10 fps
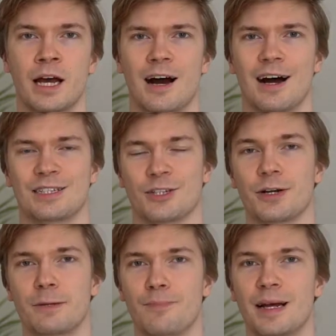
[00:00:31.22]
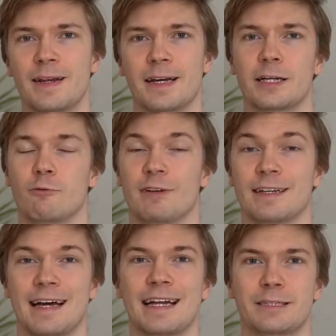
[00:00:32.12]
I started building it
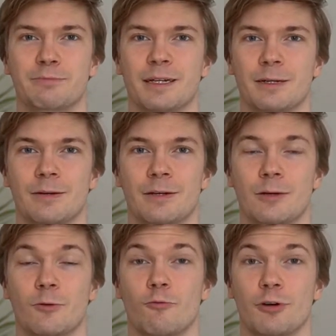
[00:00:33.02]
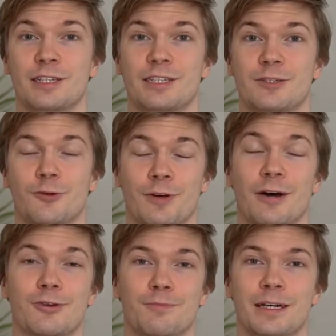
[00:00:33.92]
with Gatsby, which turned
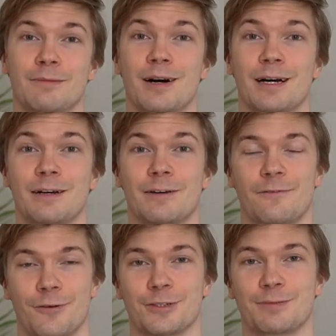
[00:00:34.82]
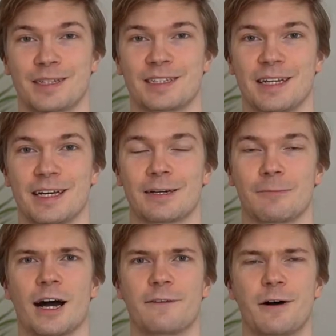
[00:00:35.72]
out to be my first mistake.
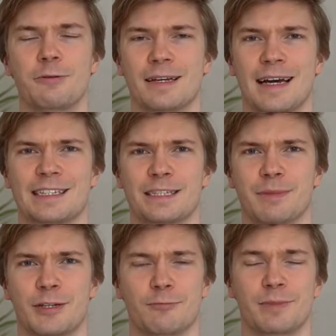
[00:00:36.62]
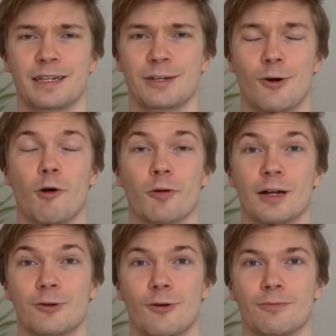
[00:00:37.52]
I found Gatsby to be overly
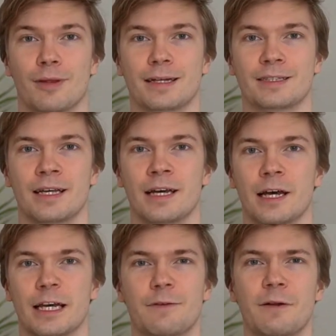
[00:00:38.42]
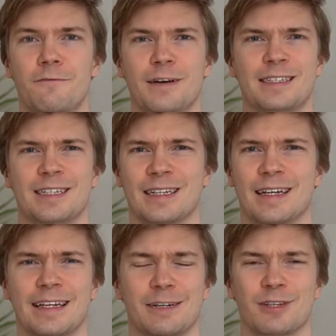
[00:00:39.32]
complex. Even fetching
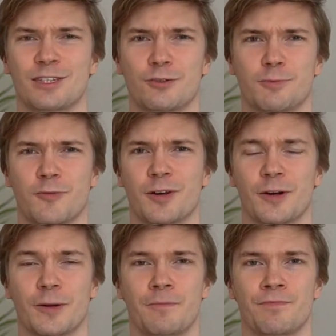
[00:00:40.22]
data was super weird.